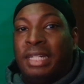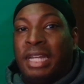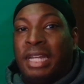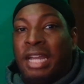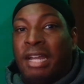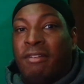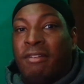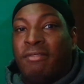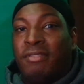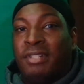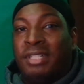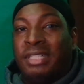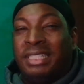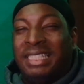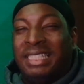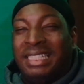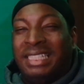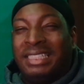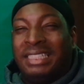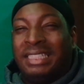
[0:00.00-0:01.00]
have a
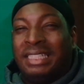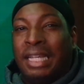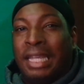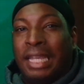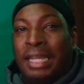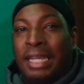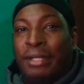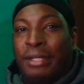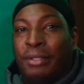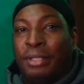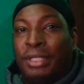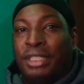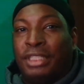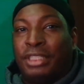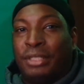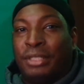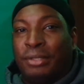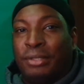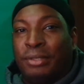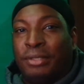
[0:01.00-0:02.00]
decent head on their
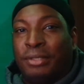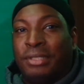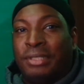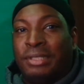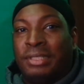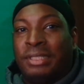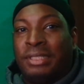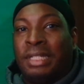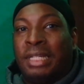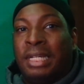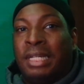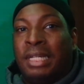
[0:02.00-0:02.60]
shoulders,